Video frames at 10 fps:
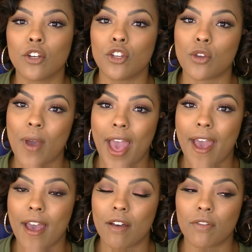Do you
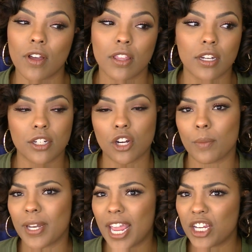have the
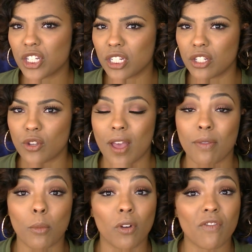determination? Do you have
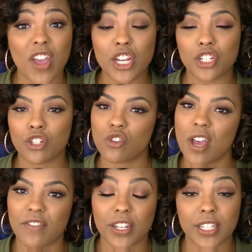the motivation? Do you
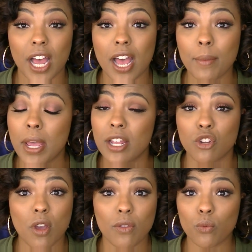have the time?
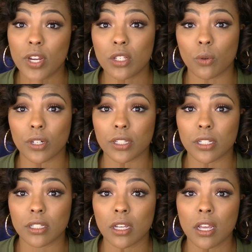Do you have the
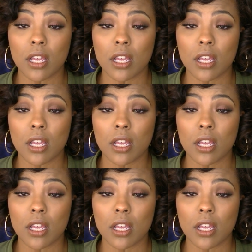resources?